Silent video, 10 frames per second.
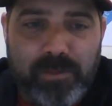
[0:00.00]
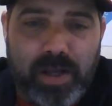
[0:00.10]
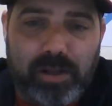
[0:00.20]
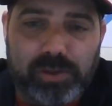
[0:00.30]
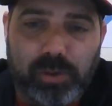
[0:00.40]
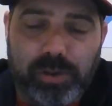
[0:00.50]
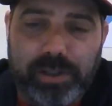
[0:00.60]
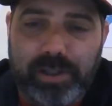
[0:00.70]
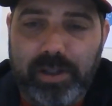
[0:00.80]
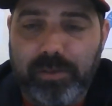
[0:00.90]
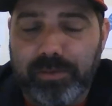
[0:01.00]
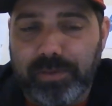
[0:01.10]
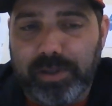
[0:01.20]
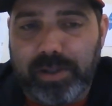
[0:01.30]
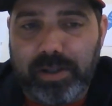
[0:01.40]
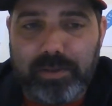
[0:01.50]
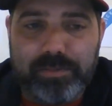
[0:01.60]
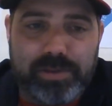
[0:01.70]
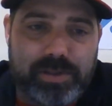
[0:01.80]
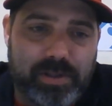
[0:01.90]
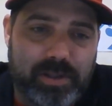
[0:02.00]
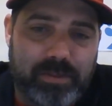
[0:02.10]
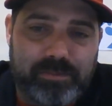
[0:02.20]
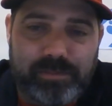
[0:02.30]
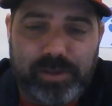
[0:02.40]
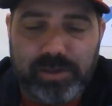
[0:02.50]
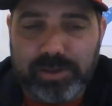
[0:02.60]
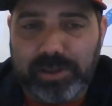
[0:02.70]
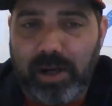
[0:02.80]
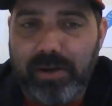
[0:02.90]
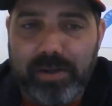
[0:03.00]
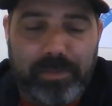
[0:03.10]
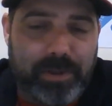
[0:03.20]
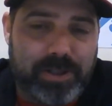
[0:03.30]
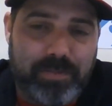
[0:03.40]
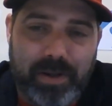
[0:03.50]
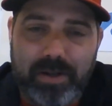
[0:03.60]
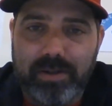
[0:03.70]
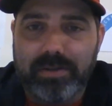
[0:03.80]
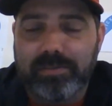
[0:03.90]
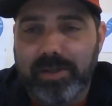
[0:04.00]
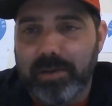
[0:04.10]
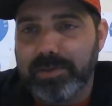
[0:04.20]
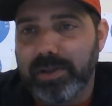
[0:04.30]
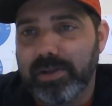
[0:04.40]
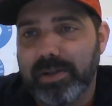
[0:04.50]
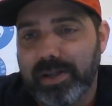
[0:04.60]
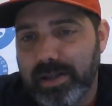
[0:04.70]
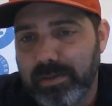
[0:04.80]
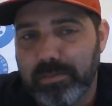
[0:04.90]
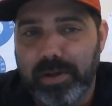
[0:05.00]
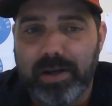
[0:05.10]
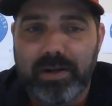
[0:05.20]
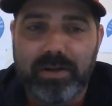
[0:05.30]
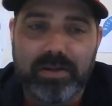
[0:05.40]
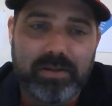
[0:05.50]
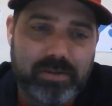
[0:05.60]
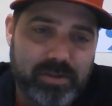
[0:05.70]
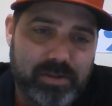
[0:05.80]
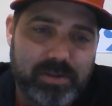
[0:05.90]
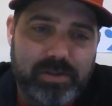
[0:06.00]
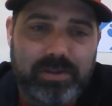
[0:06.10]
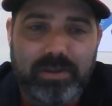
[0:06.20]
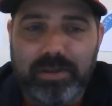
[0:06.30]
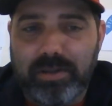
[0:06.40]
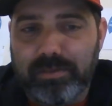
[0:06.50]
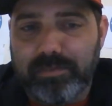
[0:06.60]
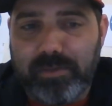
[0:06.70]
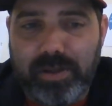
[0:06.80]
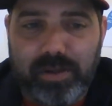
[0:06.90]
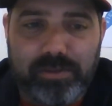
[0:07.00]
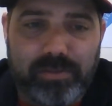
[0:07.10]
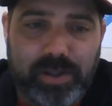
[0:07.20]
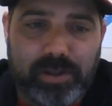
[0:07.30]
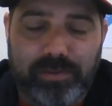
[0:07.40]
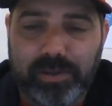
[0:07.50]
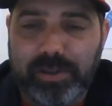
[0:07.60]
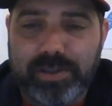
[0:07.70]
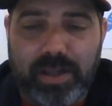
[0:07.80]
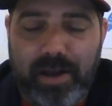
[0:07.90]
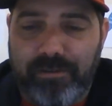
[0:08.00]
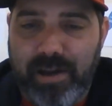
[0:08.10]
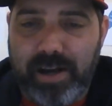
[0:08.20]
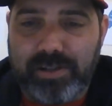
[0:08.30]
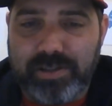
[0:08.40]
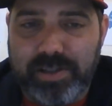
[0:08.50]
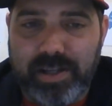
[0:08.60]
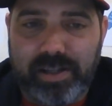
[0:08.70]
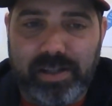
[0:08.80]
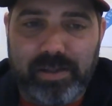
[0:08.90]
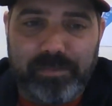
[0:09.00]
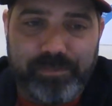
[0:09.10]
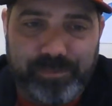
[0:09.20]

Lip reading: Alzole going for the Cubs, you know, starting to pitch better. Cubs starting to hit better. You know, Wrigley Field. There's a lot of factors in that game.